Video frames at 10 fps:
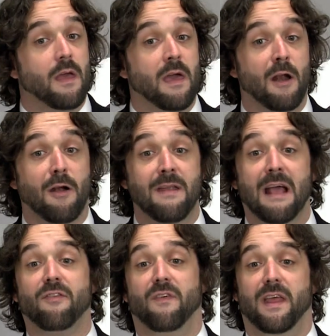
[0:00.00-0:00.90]
In our
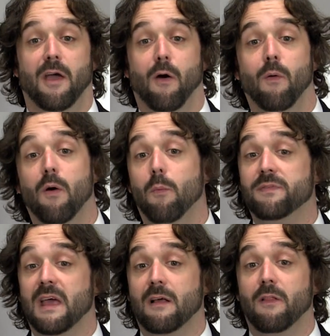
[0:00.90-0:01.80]
next video, we'll
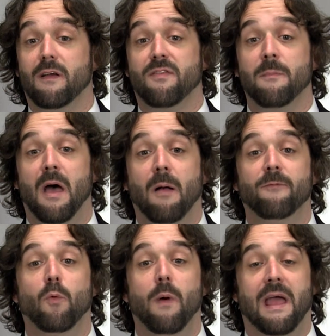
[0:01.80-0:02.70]
take a look at some
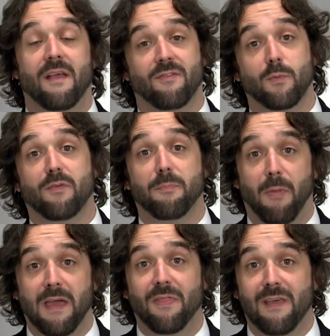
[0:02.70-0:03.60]
helpful ways to
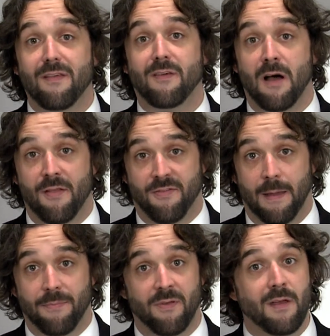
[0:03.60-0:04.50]
explain these
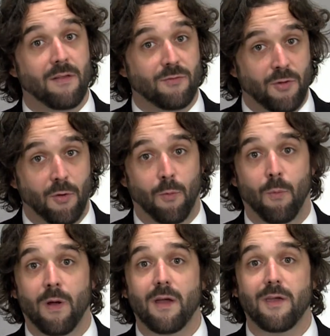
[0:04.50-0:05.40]
concepts to
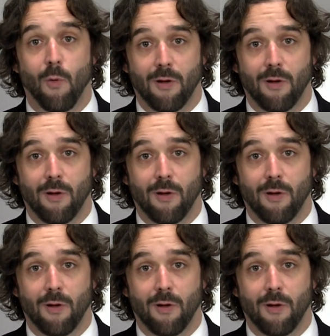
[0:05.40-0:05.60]
your